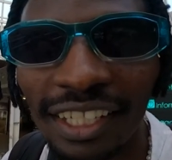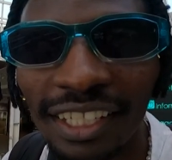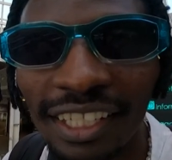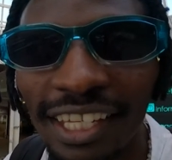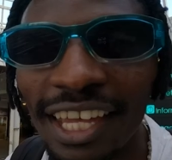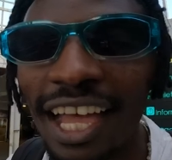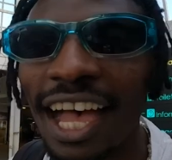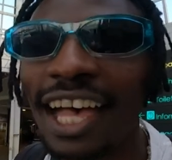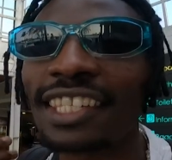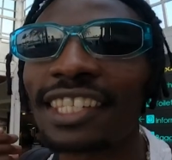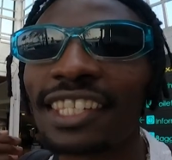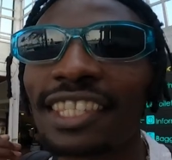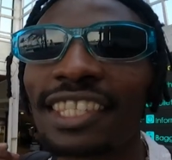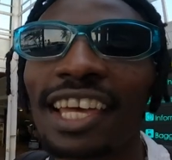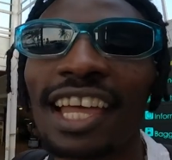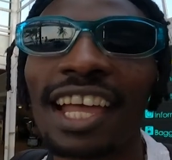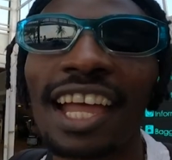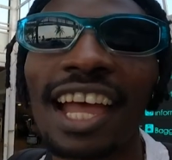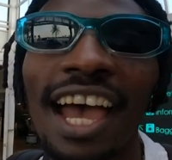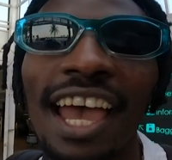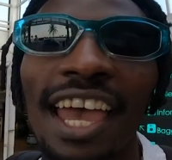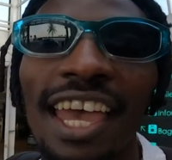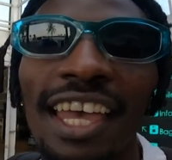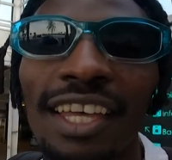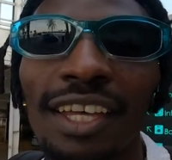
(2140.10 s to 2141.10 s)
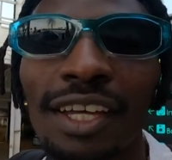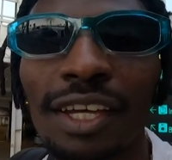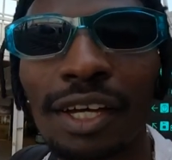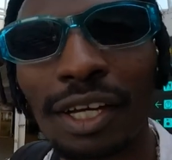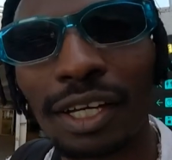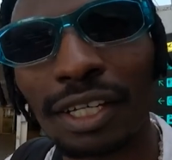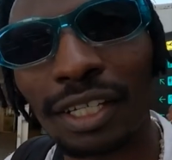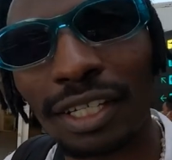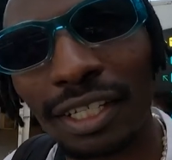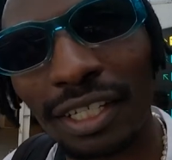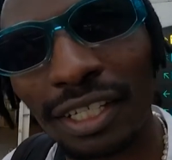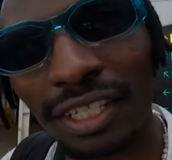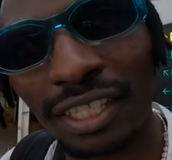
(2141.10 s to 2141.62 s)
she asked the guy
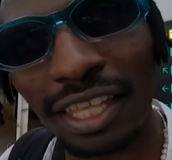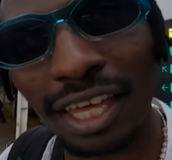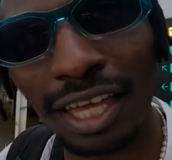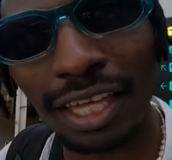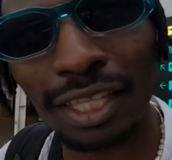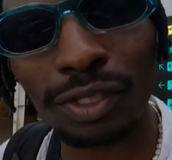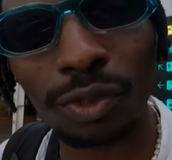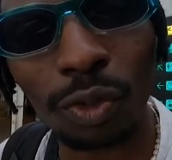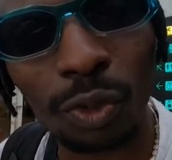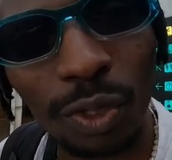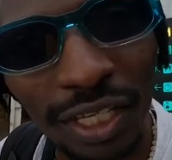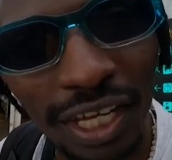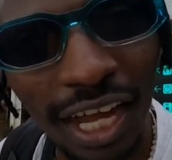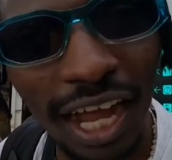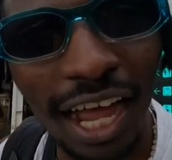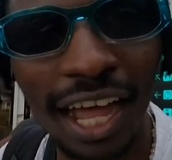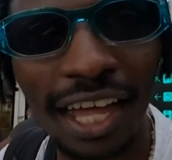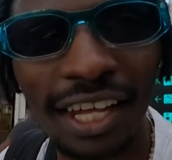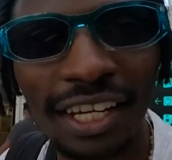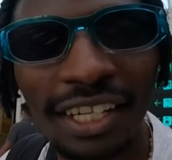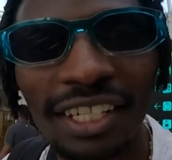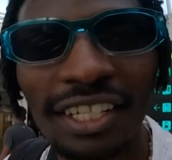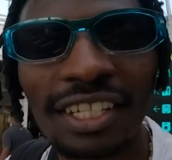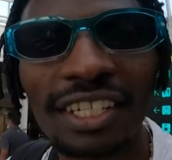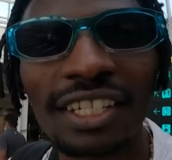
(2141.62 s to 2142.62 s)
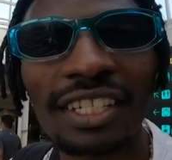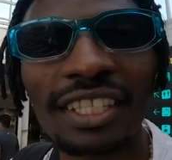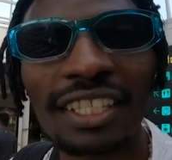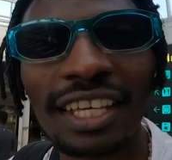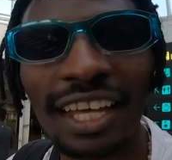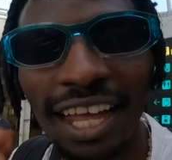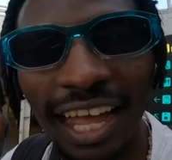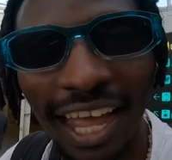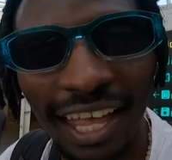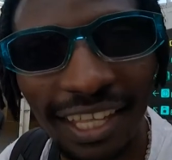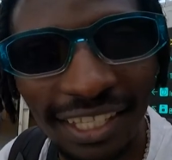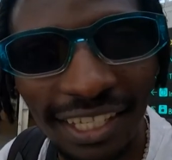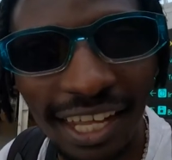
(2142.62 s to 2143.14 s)
the, to scan.
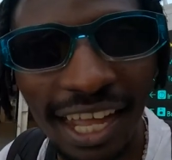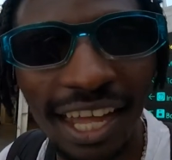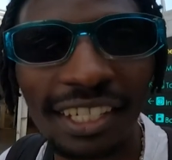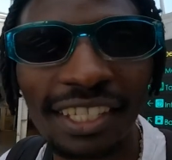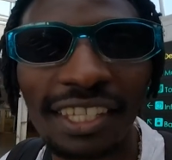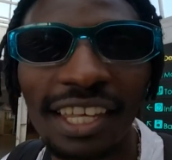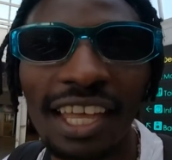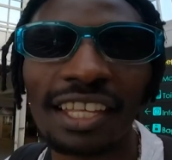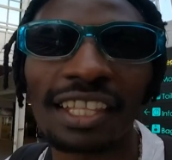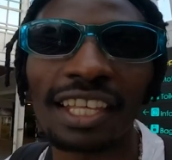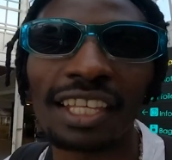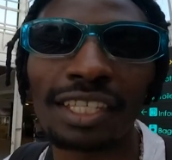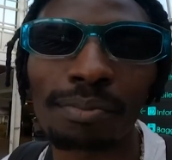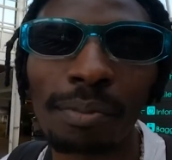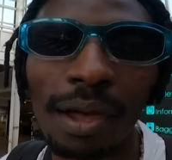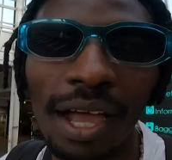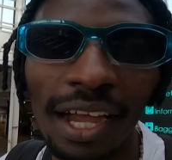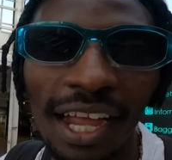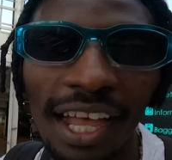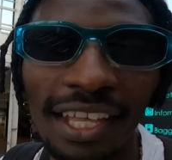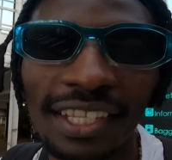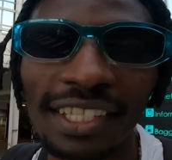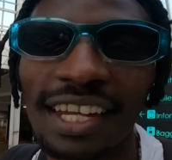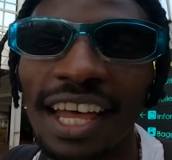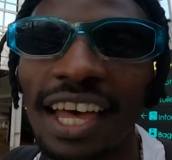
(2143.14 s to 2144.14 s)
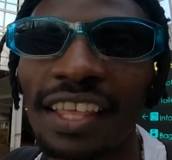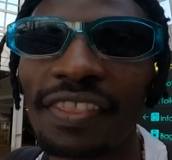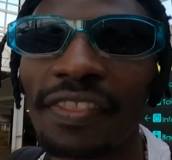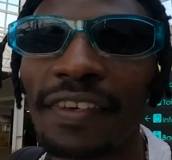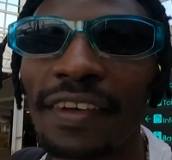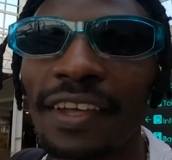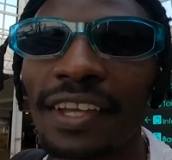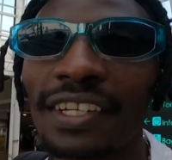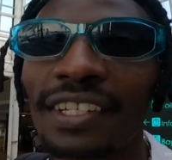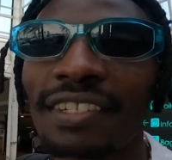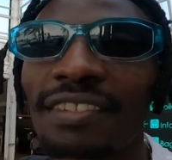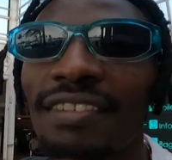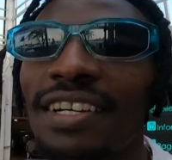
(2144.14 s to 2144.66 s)
The guy scanned, say this bag has
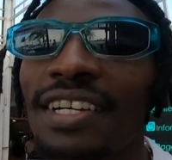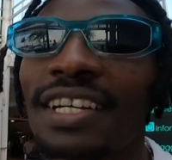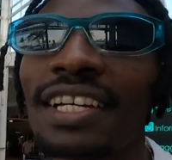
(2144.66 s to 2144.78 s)
nothing.